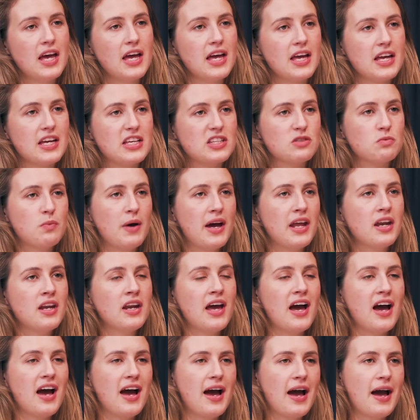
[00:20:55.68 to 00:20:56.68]
is
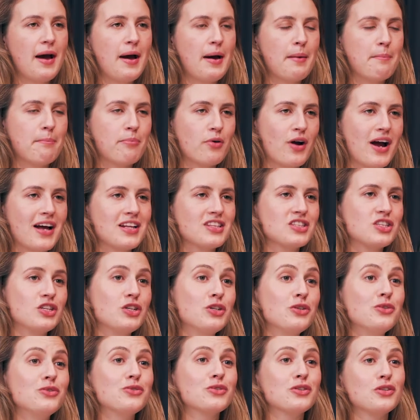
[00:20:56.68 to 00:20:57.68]
when brands
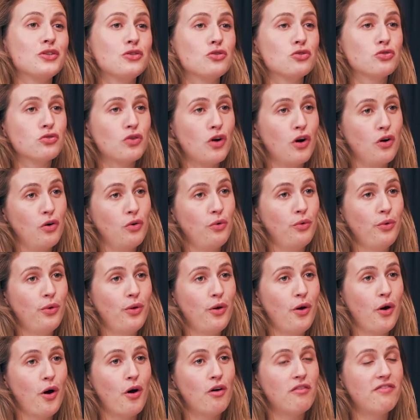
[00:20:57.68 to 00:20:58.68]
lose control
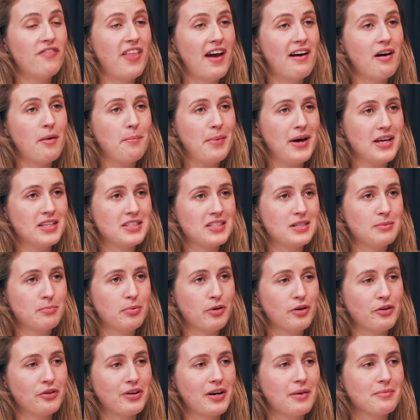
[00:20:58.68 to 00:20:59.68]
of their ambassador
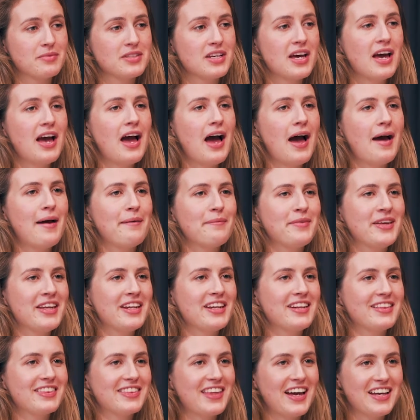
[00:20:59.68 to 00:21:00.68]
programs. I
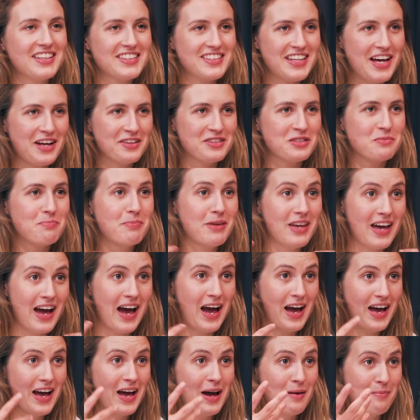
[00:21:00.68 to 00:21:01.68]
mean, that sounds a bit
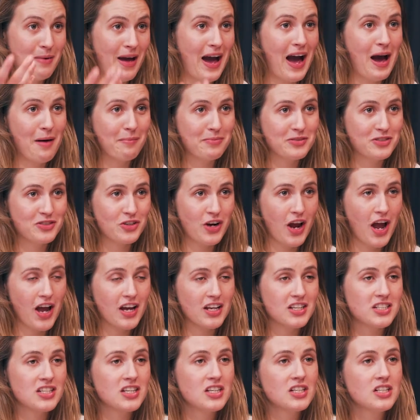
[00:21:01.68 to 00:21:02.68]

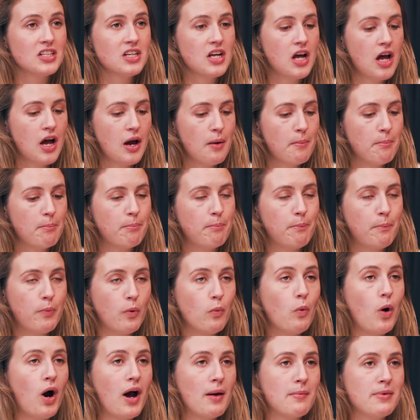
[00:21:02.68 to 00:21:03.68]
abstract, but
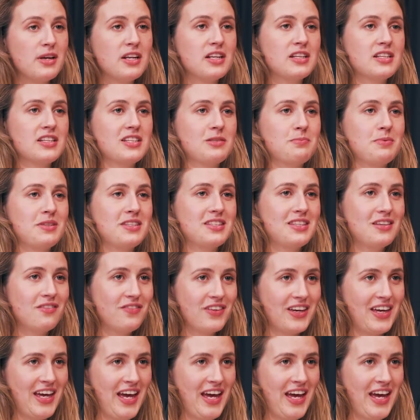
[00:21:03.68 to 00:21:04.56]
what I mean in the specific